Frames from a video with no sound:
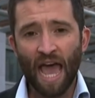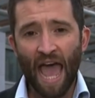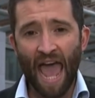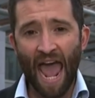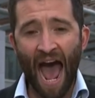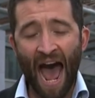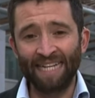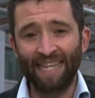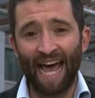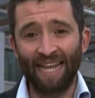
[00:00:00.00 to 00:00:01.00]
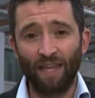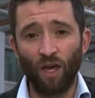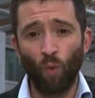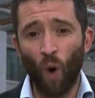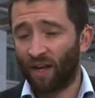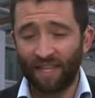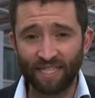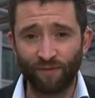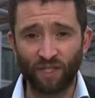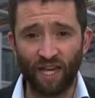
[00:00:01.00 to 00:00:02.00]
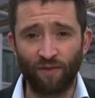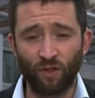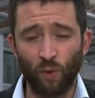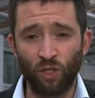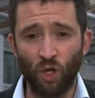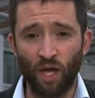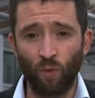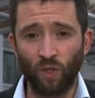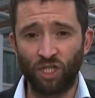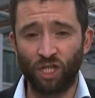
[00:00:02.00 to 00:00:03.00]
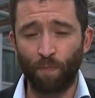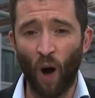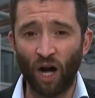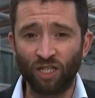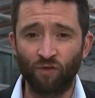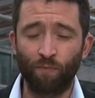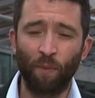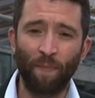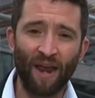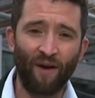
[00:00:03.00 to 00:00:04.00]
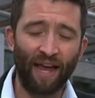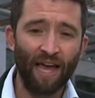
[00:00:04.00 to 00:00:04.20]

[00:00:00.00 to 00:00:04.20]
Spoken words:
and that the work the civil service were doing was just part of preparing